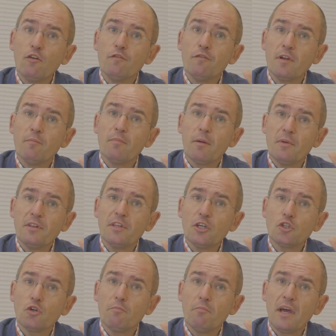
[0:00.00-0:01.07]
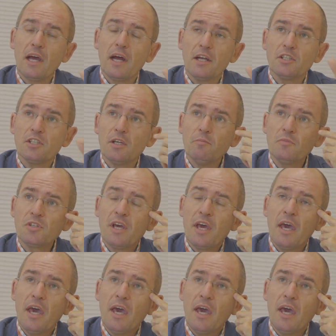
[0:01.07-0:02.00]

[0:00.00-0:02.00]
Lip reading: of implementation mechanisms